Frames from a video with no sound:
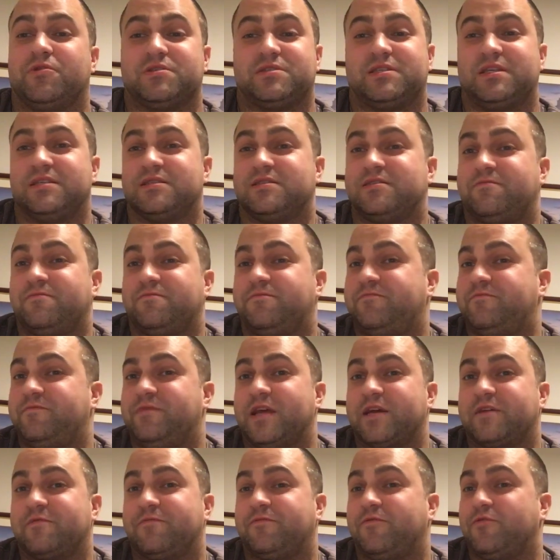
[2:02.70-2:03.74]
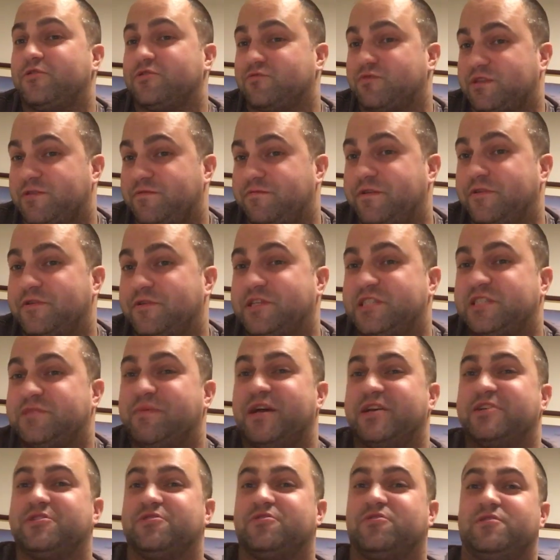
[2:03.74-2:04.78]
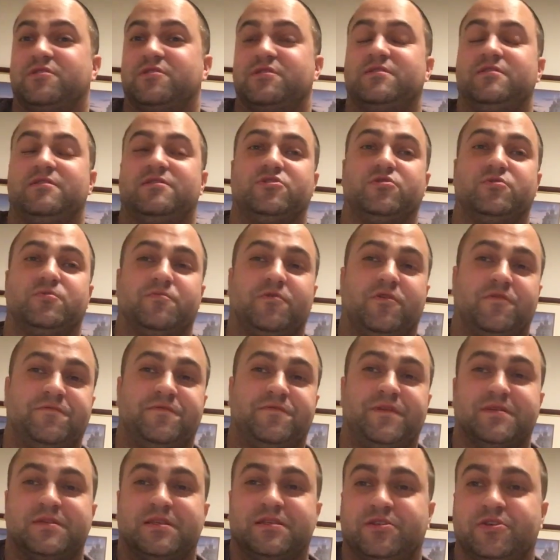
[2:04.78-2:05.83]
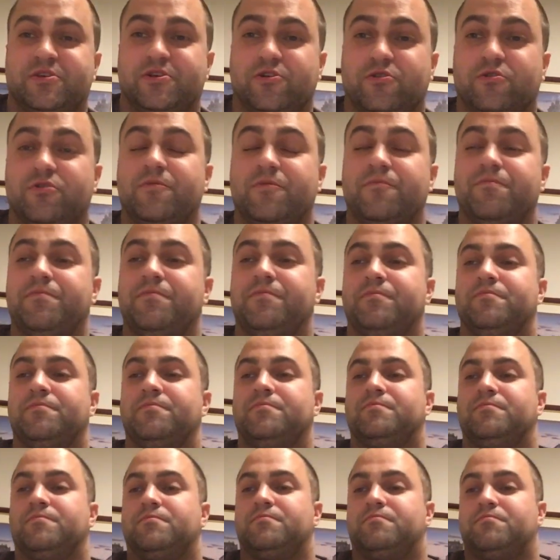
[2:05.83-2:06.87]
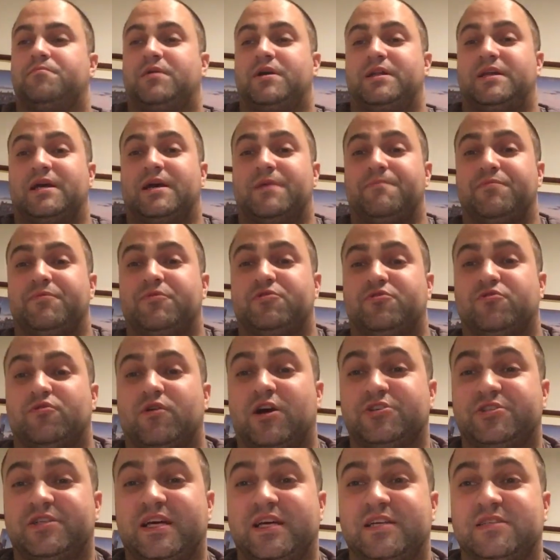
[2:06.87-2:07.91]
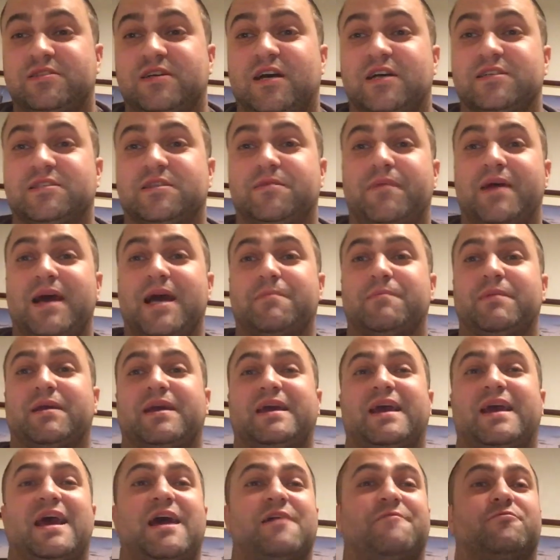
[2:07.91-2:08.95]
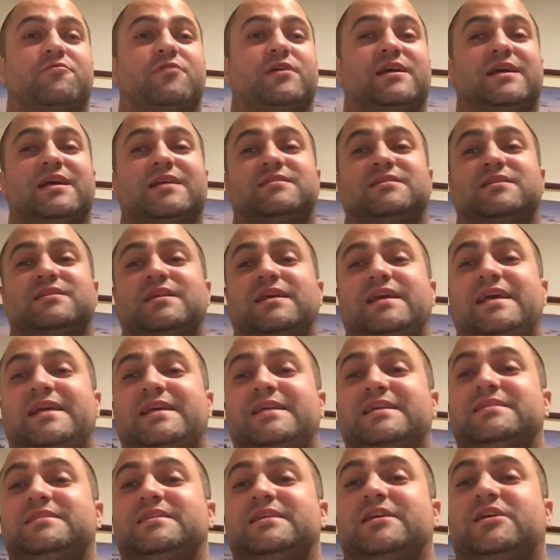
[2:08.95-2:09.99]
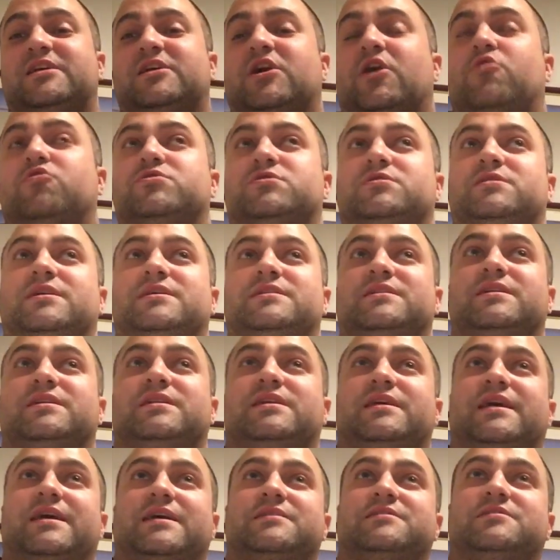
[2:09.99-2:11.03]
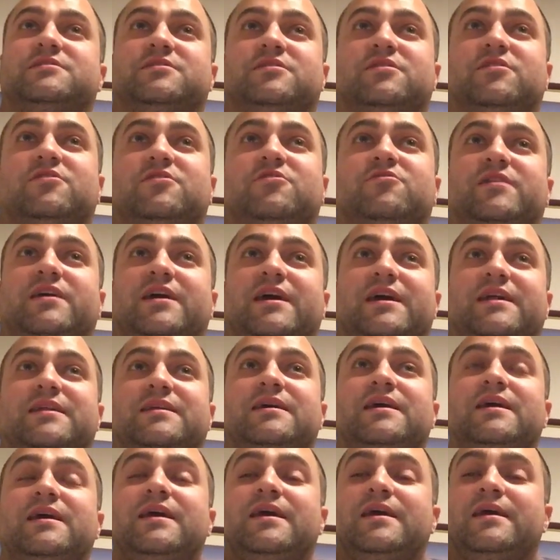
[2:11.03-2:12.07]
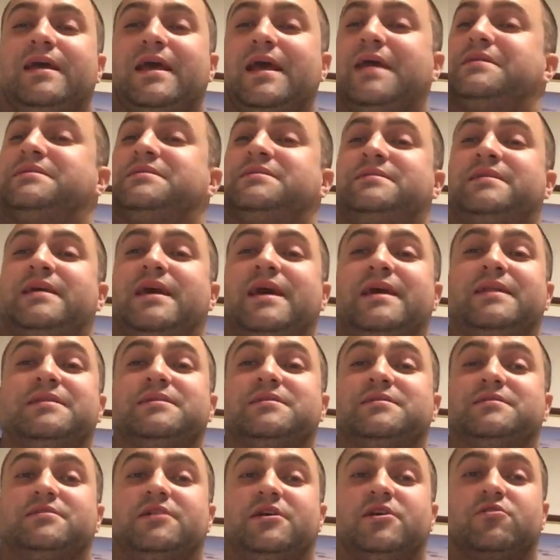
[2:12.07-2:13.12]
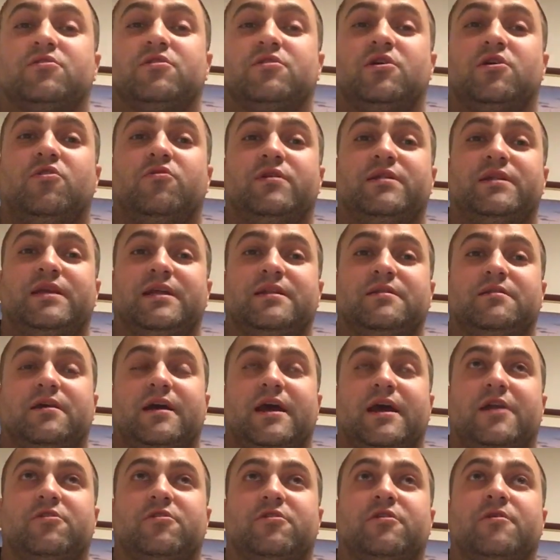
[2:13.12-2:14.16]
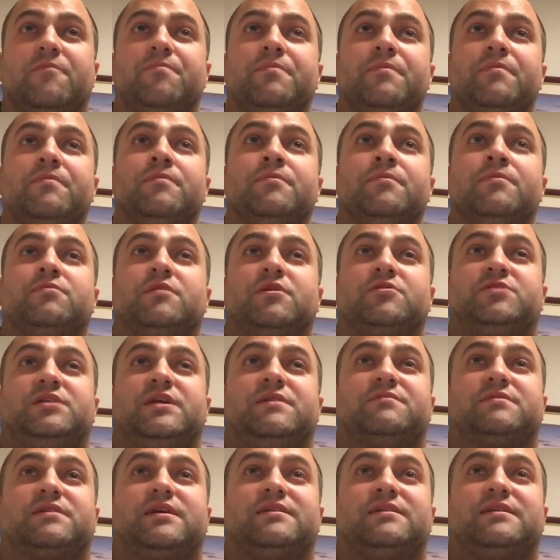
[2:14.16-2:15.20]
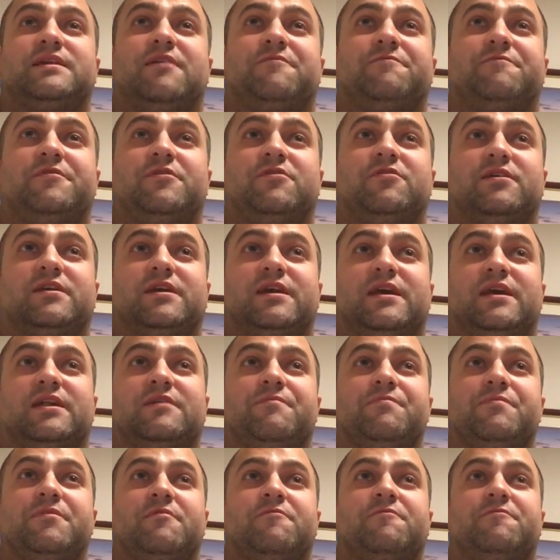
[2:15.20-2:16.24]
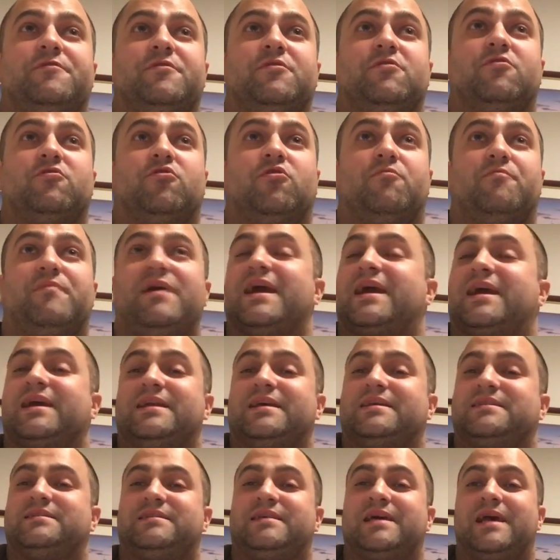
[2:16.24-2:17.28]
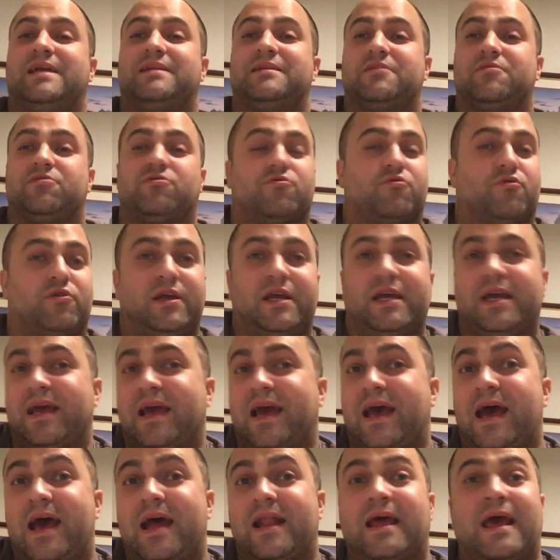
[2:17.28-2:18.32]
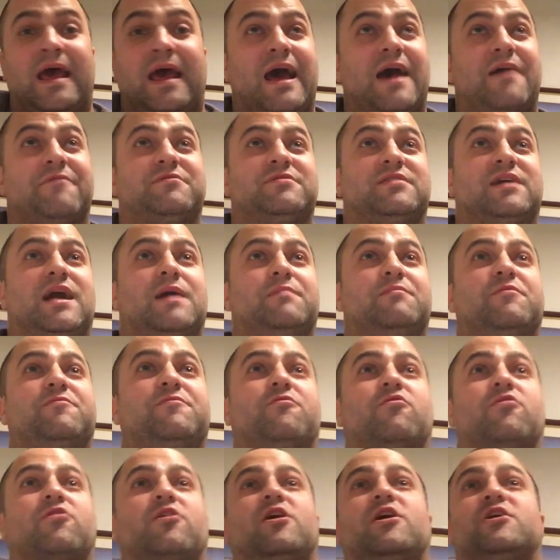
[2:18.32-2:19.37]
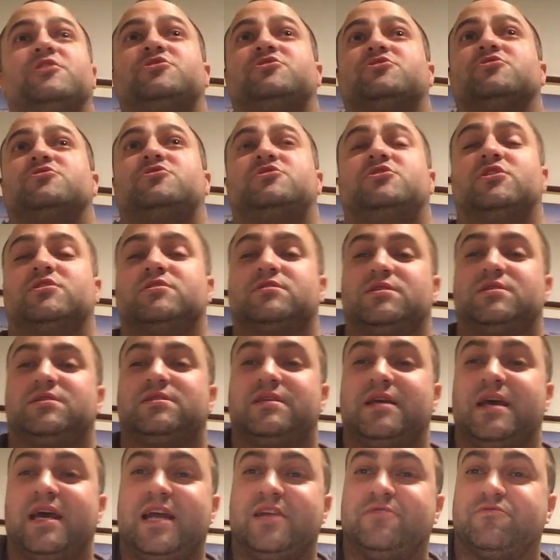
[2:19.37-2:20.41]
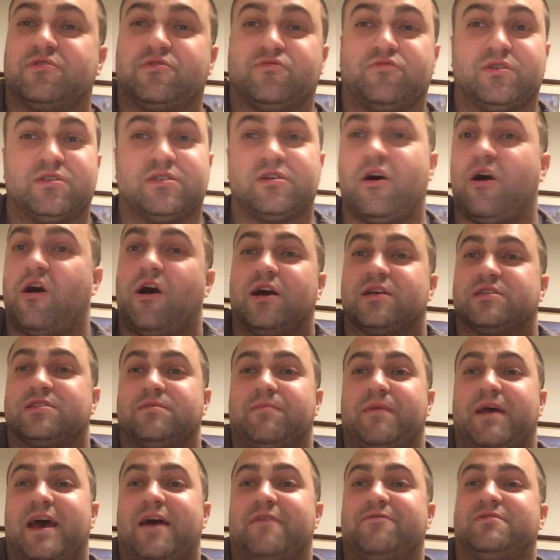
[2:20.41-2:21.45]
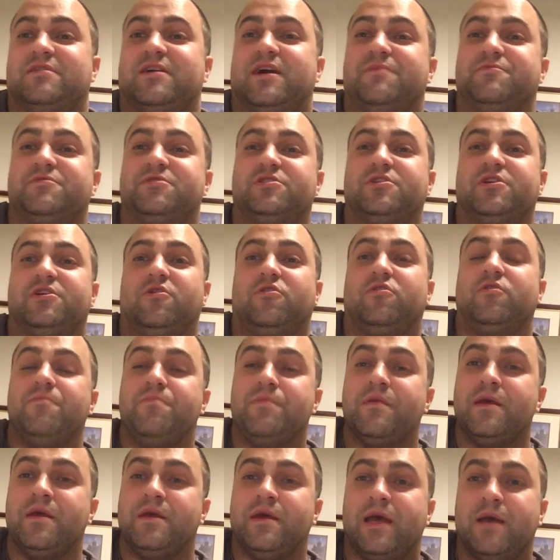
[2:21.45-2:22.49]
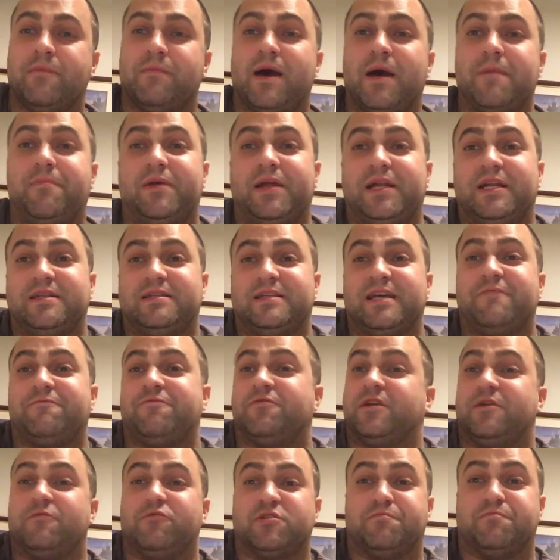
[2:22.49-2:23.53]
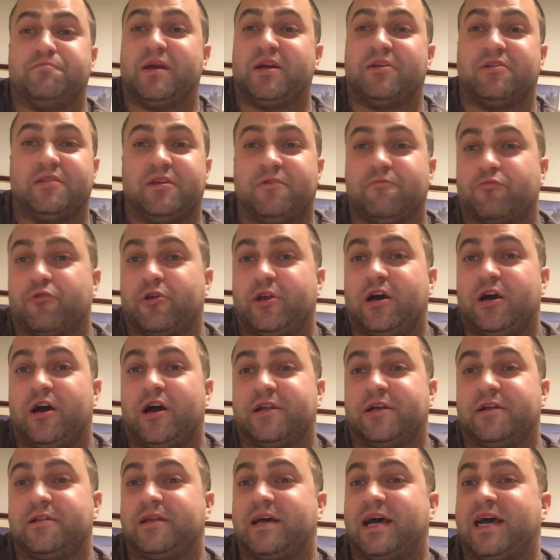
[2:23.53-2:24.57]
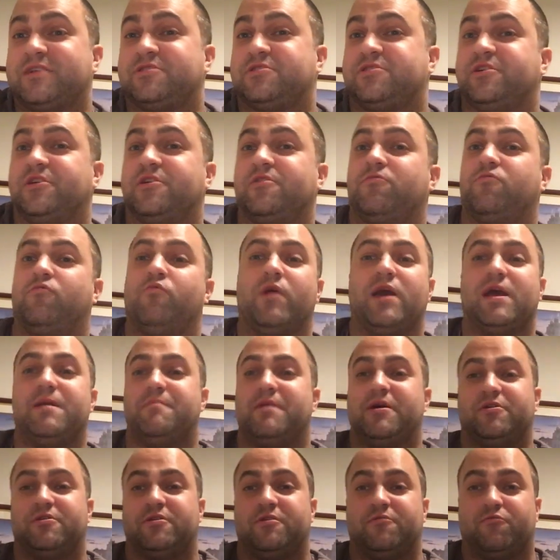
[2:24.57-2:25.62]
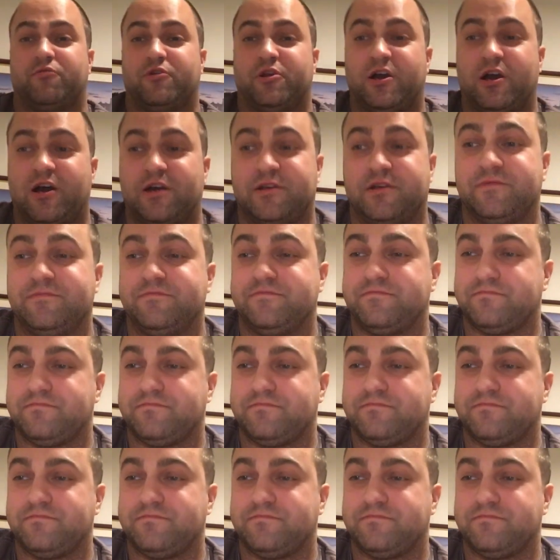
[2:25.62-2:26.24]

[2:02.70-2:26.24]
since Nick Foles with the Philly special in Super Bowl 52. But, yep, Juwan Jennings tosses it back. McCaffrey gets an easy coast into the end zone, and it's 10-0. And then later, the Chiefs get downfield and get a field goal, making it 10-3 at halftime before Usher took the stage, which was awesome halftime show, in my opinion. Definitely was better than Rihanna last year. Way better than Rihanna.